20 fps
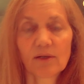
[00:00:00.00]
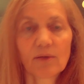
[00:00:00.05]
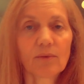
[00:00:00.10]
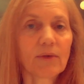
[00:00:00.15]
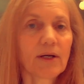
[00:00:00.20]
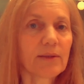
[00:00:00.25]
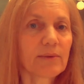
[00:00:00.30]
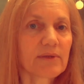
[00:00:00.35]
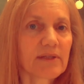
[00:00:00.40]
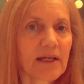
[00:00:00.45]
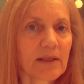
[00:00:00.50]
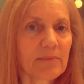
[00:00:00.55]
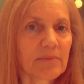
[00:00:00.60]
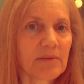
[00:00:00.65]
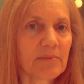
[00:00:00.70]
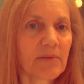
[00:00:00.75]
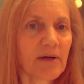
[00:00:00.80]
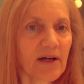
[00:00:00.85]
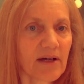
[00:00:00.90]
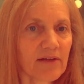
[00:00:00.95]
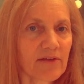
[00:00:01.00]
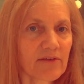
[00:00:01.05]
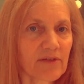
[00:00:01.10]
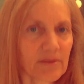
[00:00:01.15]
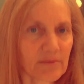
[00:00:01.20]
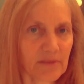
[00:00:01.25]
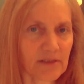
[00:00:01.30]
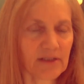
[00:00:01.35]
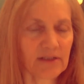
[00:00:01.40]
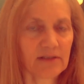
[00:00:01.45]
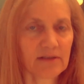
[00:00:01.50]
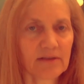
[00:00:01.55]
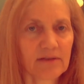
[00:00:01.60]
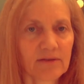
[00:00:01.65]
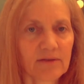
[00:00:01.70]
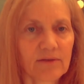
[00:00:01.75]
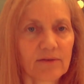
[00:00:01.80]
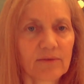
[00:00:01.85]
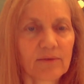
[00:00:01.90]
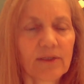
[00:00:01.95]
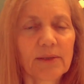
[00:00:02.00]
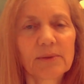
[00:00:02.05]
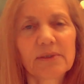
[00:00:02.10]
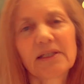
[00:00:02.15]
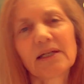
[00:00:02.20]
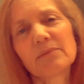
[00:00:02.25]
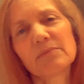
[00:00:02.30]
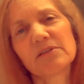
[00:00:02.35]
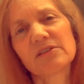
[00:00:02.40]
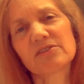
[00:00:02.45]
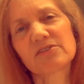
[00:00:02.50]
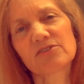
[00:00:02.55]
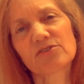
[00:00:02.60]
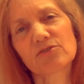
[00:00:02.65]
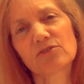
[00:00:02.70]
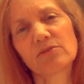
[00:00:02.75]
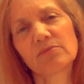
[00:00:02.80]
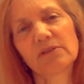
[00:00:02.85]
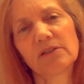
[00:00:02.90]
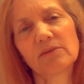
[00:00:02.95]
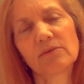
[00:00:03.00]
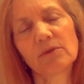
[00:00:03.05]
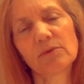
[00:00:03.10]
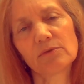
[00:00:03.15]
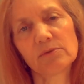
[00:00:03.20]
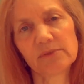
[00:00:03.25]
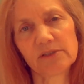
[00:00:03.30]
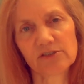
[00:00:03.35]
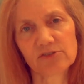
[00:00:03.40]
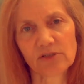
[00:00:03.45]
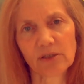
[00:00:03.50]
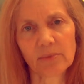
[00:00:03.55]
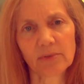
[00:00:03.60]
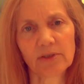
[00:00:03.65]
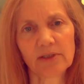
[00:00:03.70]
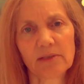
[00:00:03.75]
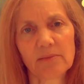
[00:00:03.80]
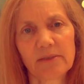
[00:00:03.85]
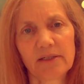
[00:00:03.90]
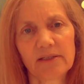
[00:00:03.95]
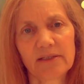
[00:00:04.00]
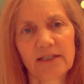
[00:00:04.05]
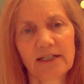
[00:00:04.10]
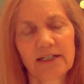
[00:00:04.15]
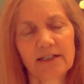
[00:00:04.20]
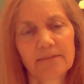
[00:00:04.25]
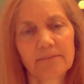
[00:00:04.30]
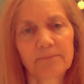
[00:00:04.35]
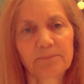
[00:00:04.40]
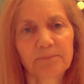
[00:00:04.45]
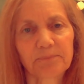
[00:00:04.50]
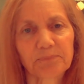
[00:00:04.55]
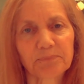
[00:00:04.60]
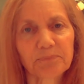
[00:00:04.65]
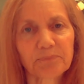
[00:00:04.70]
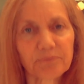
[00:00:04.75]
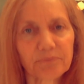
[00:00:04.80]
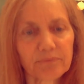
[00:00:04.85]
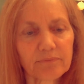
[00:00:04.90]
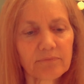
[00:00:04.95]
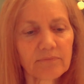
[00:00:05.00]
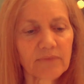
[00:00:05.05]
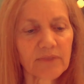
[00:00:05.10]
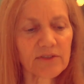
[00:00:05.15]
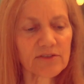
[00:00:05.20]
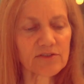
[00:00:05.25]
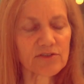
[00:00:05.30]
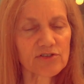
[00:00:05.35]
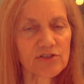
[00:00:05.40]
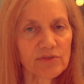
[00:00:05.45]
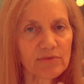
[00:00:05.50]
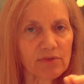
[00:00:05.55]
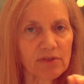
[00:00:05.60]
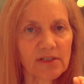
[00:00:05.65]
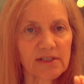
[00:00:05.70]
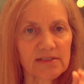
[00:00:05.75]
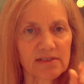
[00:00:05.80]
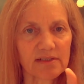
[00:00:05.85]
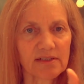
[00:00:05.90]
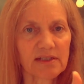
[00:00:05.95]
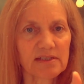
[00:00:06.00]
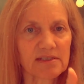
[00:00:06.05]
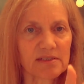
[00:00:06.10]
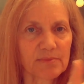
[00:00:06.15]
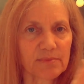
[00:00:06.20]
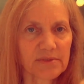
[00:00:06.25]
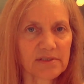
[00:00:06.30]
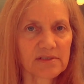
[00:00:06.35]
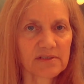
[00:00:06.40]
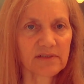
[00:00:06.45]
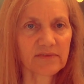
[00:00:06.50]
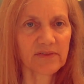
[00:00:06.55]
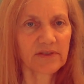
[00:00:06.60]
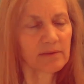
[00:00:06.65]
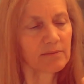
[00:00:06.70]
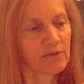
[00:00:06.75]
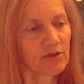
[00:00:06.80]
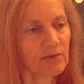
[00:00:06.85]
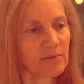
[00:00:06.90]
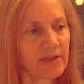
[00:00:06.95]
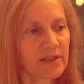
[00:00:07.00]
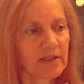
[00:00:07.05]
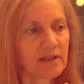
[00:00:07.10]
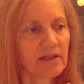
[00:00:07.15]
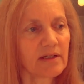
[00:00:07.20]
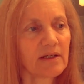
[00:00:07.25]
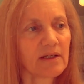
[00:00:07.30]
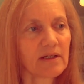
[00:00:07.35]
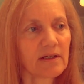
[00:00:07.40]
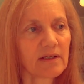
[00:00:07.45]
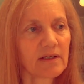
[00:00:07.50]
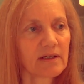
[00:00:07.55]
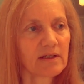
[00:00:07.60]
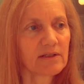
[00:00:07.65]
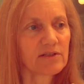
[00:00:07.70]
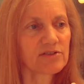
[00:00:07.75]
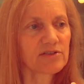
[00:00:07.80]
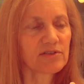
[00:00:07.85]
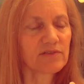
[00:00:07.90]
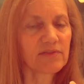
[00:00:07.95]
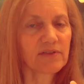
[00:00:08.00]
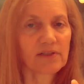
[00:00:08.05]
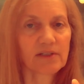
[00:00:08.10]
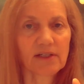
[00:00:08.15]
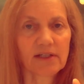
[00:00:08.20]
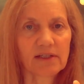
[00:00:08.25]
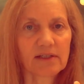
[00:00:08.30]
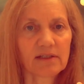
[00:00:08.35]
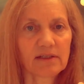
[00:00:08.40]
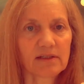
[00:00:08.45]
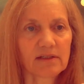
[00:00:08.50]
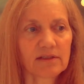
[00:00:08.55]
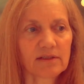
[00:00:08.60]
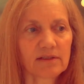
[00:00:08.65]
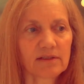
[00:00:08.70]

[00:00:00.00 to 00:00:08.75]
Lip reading: Why would that be bothering me? Why would that be disturbing? What would be troubling about that? So she realized in that specific moment, she'd feel like